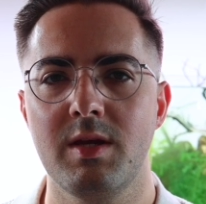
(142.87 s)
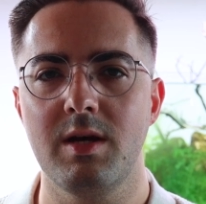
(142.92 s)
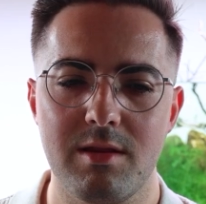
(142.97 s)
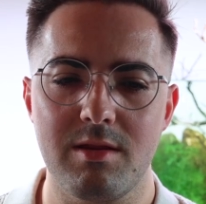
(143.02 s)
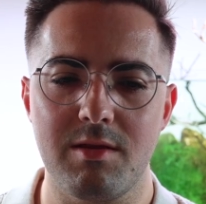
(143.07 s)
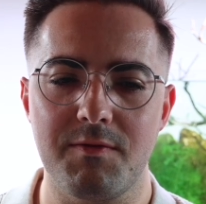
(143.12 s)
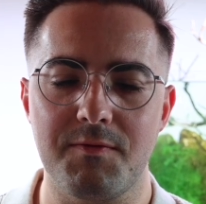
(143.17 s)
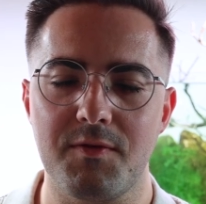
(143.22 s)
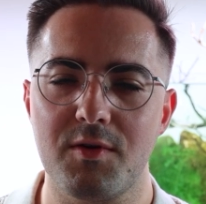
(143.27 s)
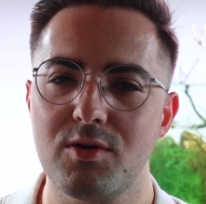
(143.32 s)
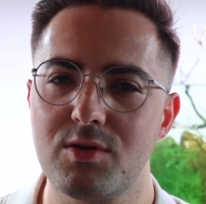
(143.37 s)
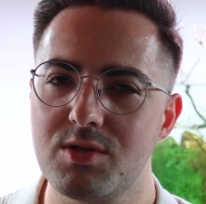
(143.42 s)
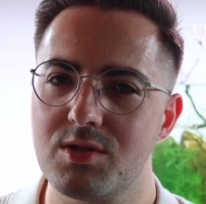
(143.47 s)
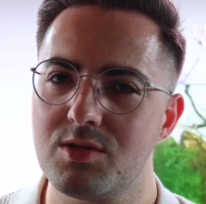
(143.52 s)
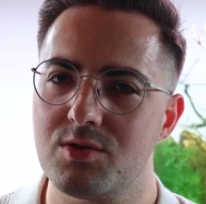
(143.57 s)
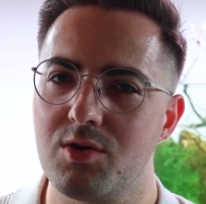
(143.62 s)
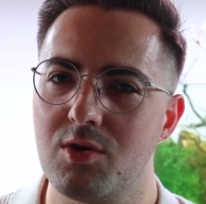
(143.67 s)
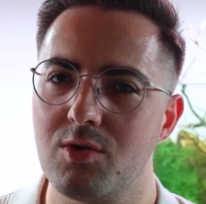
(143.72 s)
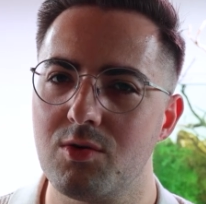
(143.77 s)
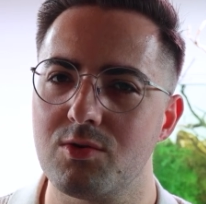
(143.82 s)
The first
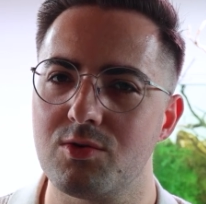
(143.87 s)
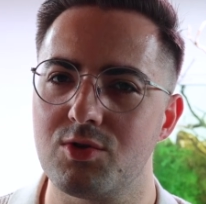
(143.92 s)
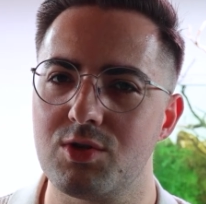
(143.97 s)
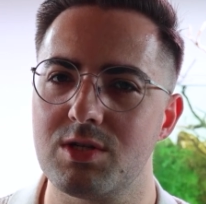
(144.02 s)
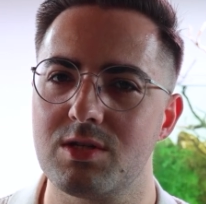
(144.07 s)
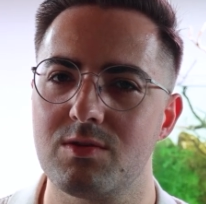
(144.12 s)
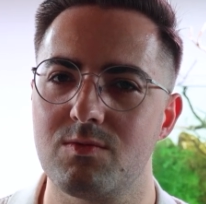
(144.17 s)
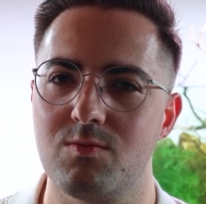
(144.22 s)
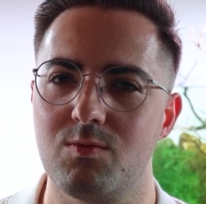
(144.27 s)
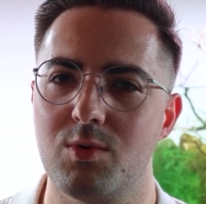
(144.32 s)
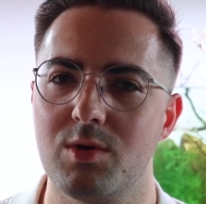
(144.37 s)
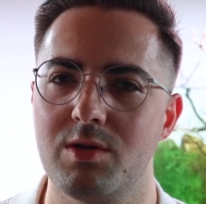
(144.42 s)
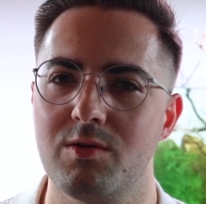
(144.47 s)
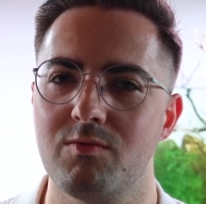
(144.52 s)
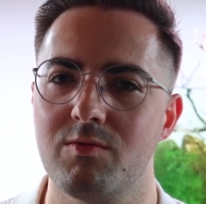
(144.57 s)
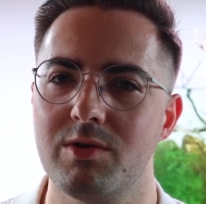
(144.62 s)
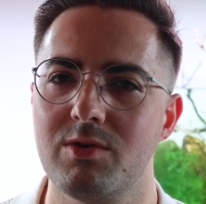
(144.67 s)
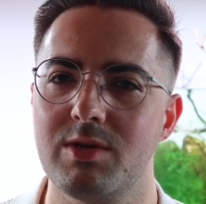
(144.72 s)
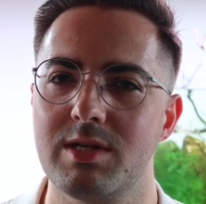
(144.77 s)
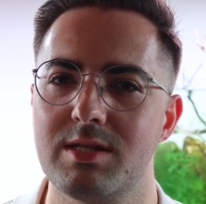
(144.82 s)
stone just
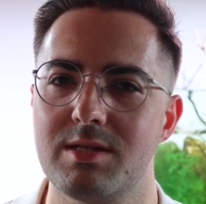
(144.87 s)
wouldn't really